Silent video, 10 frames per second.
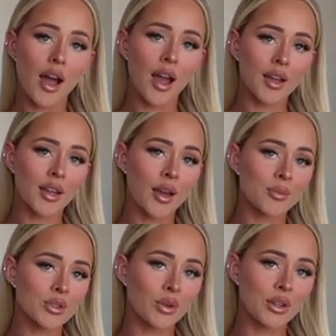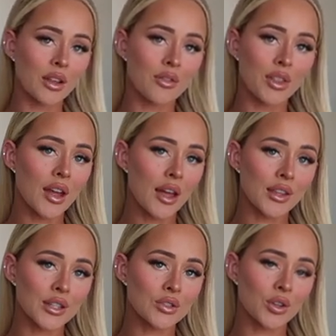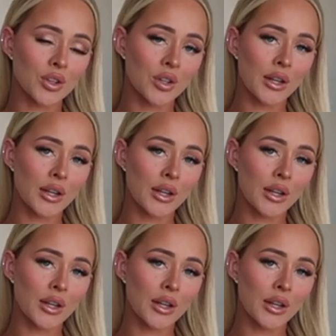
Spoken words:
I am so in love with it. I think it's so cute.